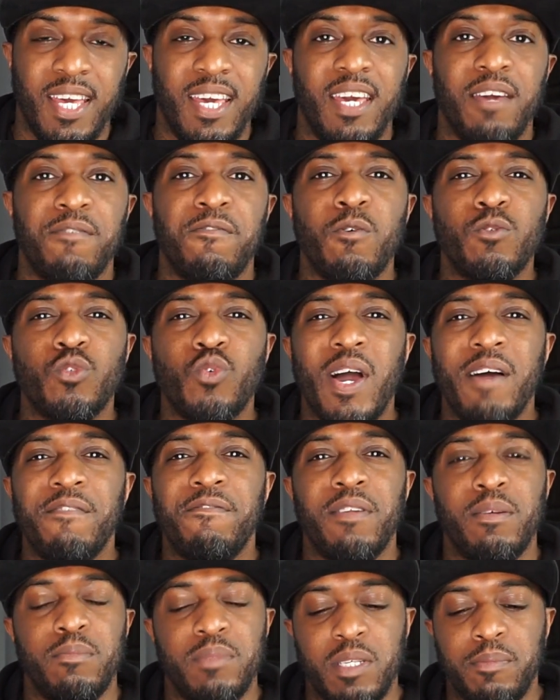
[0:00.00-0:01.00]
It feels quite
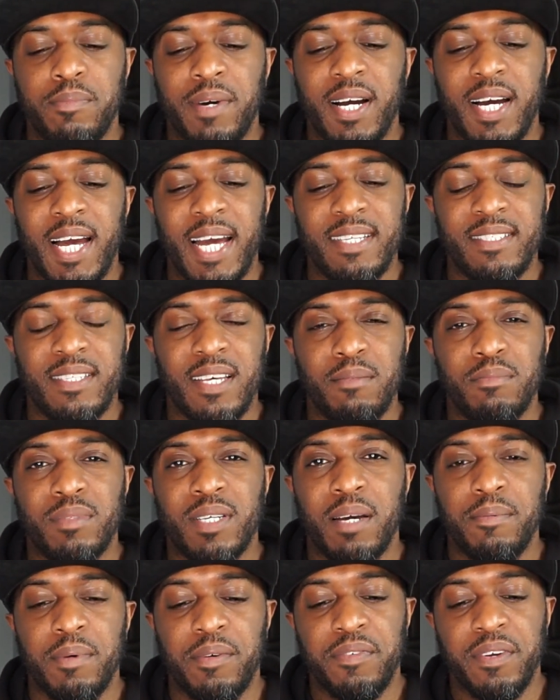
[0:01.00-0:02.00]
flimsy, but at the same
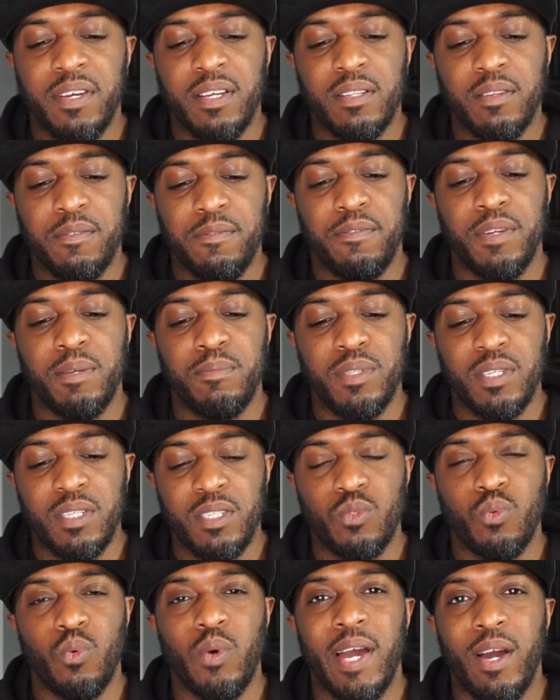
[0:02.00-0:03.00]
time, I think the
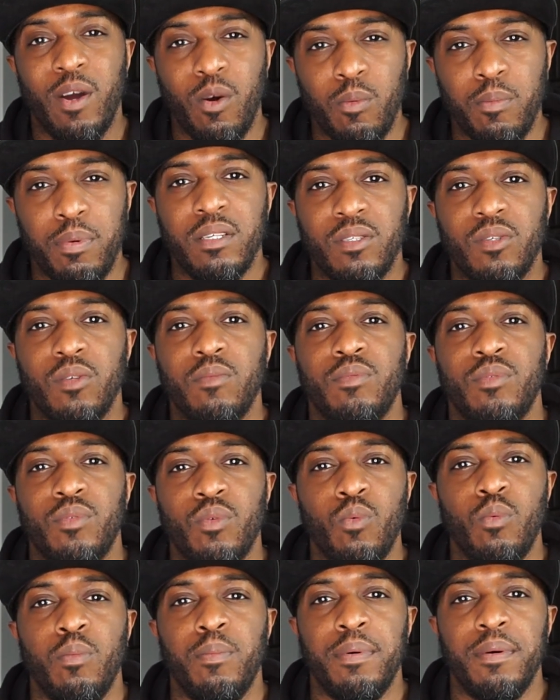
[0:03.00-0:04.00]
flimsiness will help to
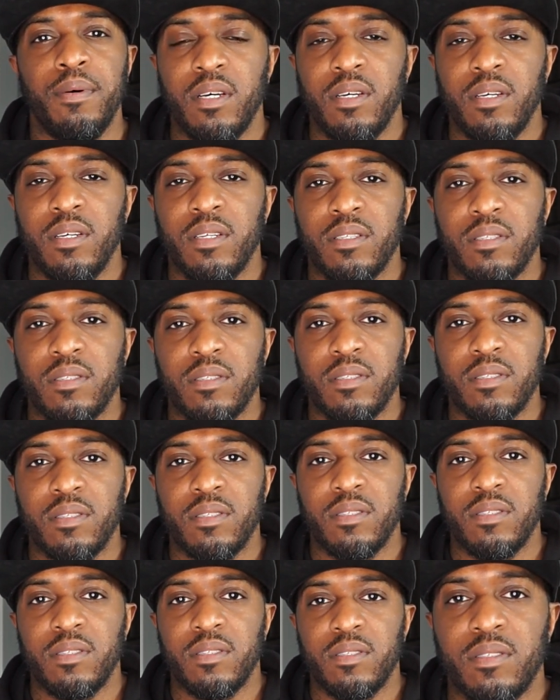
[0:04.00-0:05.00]
absorb
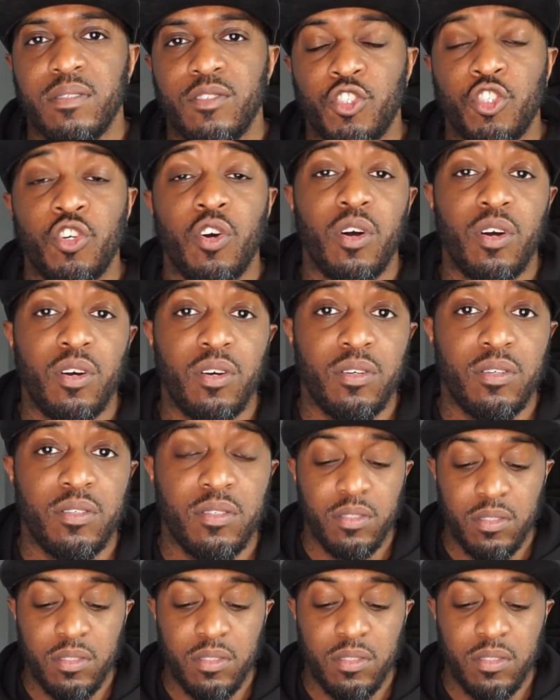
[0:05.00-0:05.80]
shock.